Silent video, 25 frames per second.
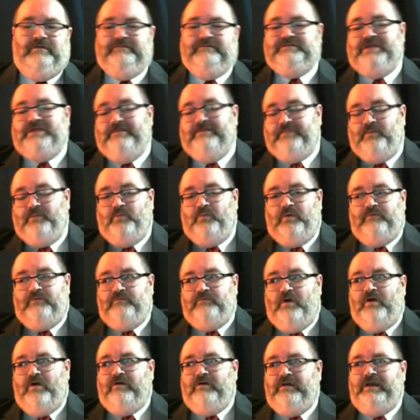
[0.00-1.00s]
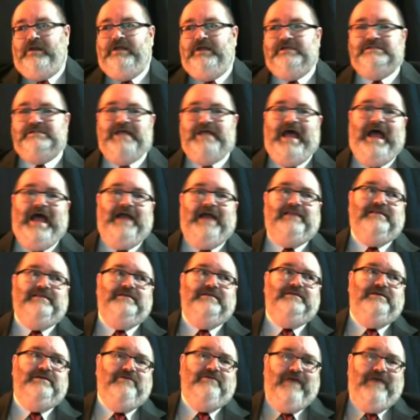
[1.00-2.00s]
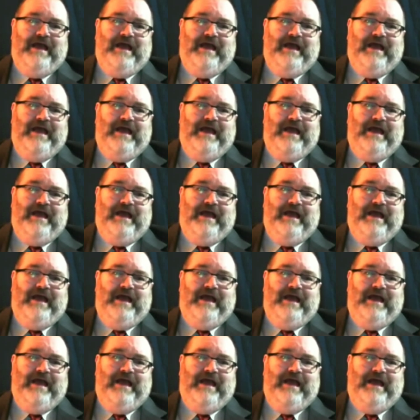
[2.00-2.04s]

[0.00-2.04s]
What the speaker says: If something went wrong in his act and you